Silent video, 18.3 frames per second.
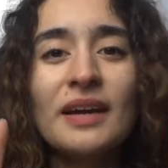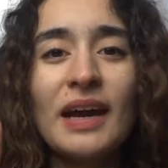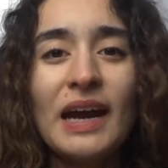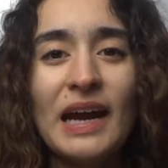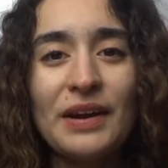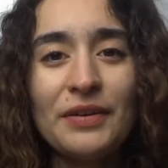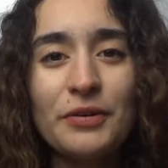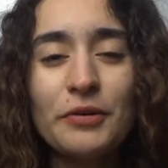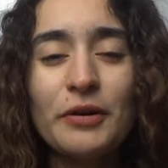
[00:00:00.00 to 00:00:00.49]

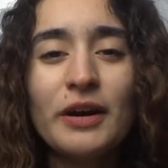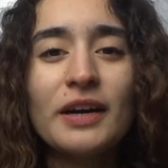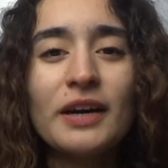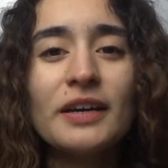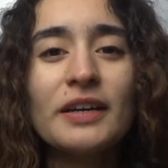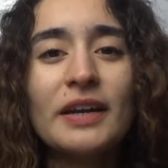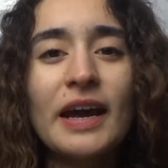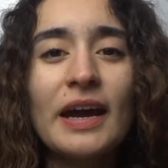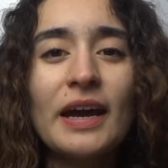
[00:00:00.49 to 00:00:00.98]
Hi
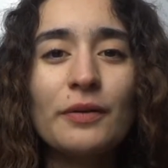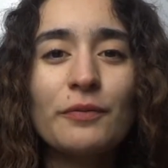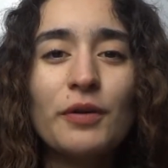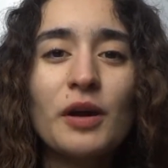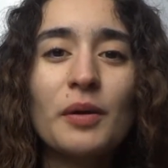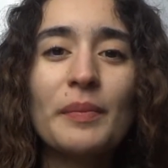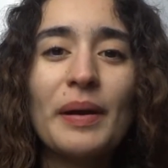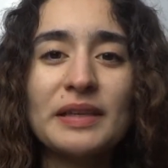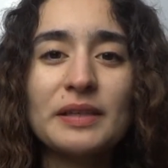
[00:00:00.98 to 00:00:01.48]
everyone, and
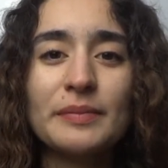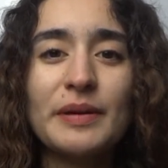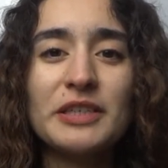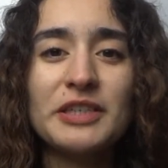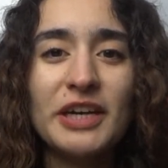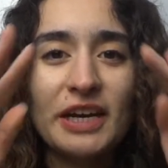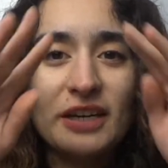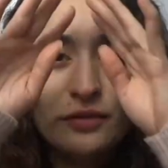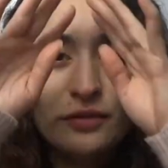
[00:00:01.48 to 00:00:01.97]
welcome back to my
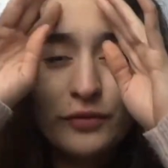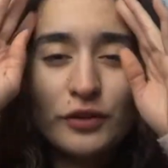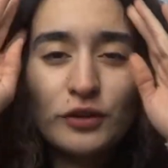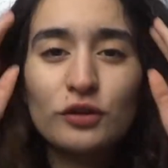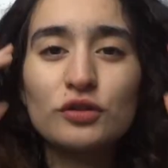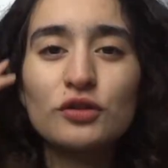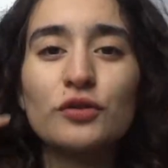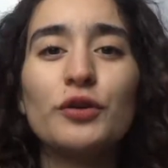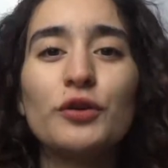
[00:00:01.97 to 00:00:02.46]
channel. For
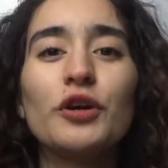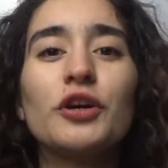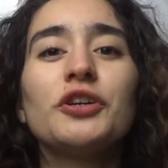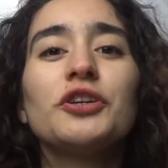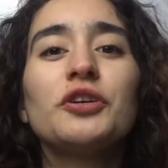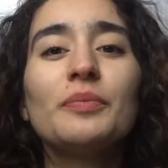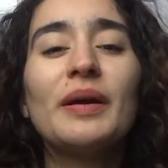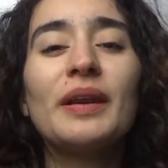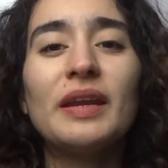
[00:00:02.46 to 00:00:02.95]
those of you who are
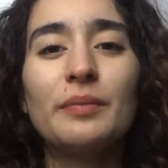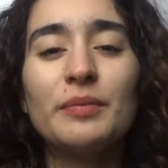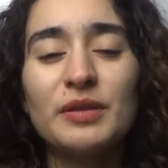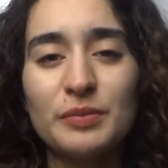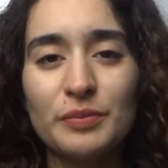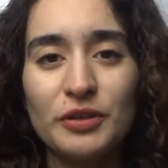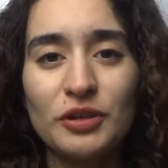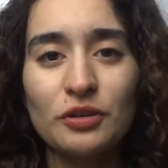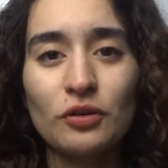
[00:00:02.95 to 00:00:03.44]
new, my name is
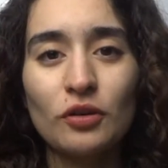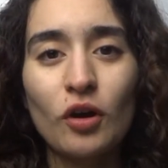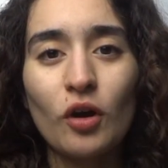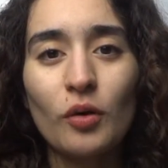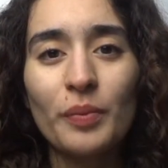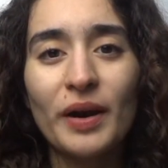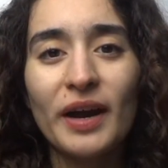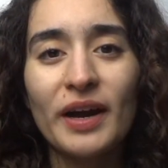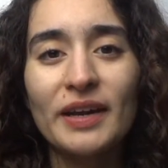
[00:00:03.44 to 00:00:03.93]
Mignon
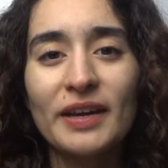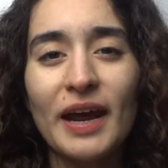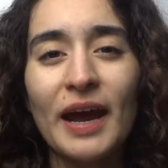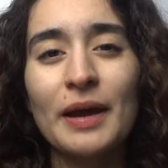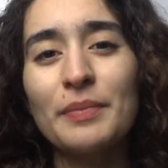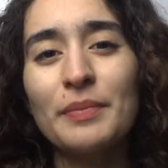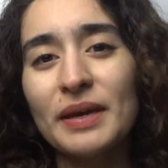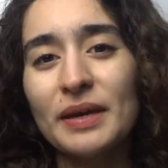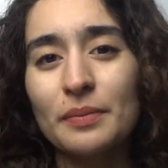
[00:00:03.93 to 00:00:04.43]
Cobra, and
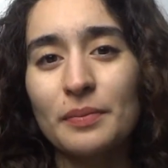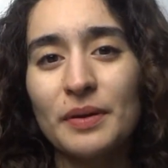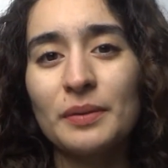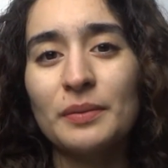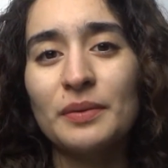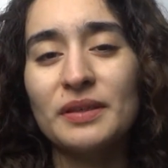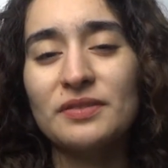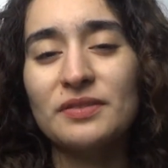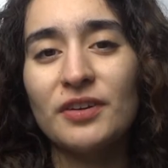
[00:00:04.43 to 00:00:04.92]
I make
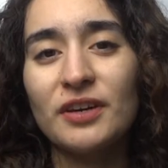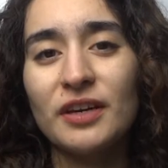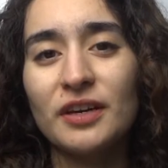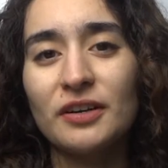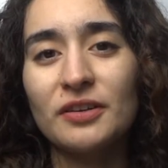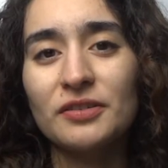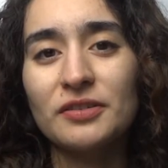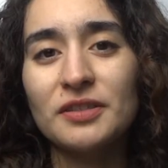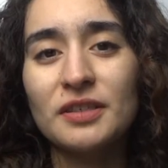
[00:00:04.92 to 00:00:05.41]
minimalist
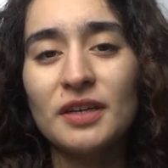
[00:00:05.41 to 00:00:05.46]
videos.